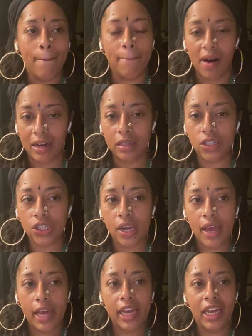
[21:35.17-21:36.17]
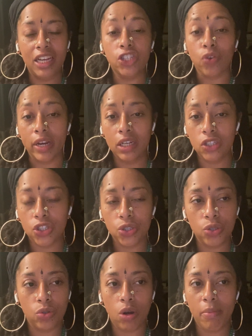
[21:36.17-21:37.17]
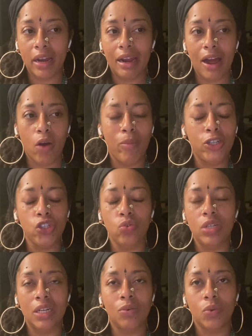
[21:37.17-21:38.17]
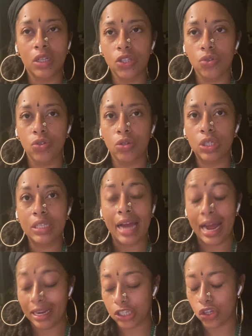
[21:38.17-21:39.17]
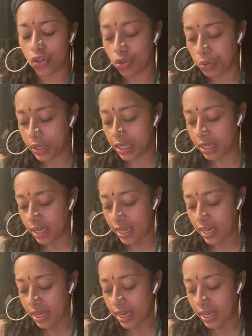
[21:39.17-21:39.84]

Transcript: much it drained you, no matter how much you didn't want to, you just had to do it.